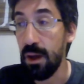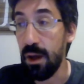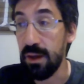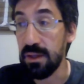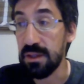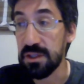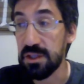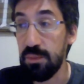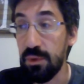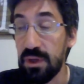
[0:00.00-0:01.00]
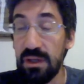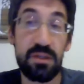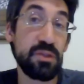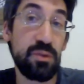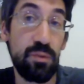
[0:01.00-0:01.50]
is spoken in
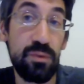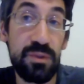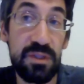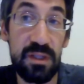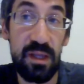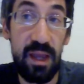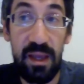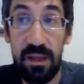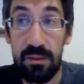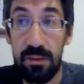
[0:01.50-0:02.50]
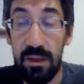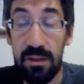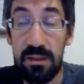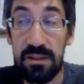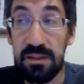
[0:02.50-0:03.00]
schools today and
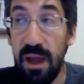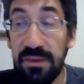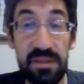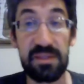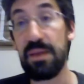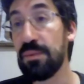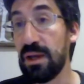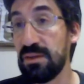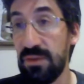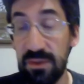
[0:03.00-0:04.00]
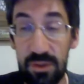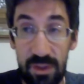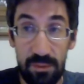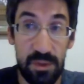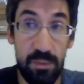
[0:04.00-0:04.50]
is not the same kind of English that
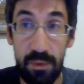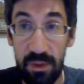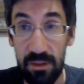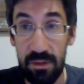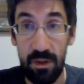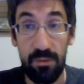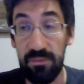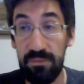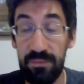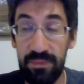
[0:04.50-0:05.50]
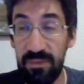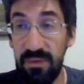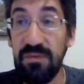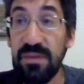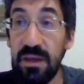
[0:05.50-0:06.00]
was spoken,
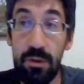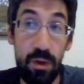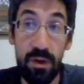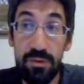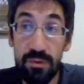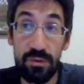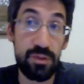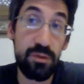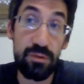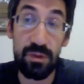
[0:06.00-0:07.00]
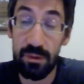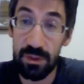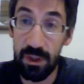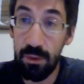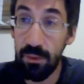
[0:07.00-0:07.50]
50 or 100, 200 years
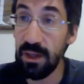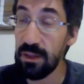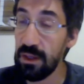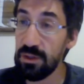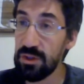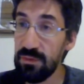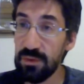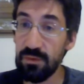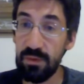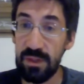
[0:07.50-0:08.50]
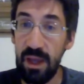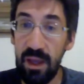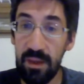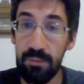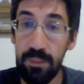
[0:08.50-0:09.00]
ago, right? It shifts over
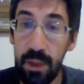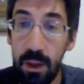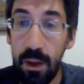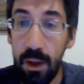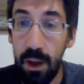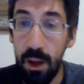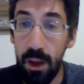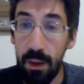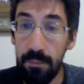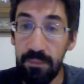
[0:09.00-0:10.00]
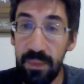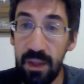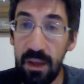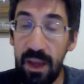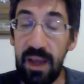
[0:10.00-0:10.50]
time.
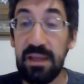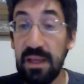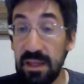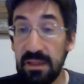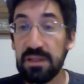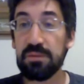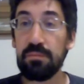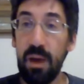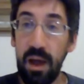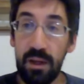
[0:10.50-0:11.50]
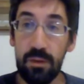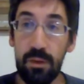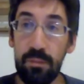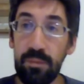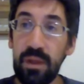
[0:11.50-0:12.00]
And in this
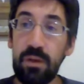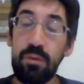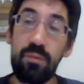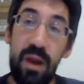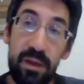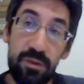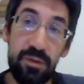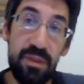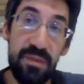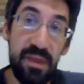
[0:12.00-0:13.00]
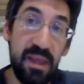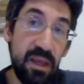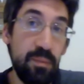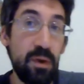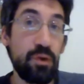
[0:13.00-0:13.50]
model, rather than thinking
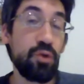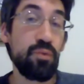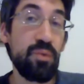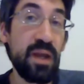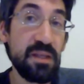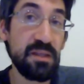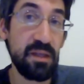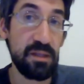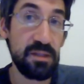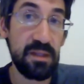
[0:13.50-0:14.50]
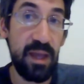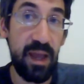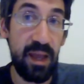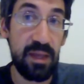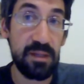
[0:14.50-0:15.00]
about correctness
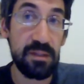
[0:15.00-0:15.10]
as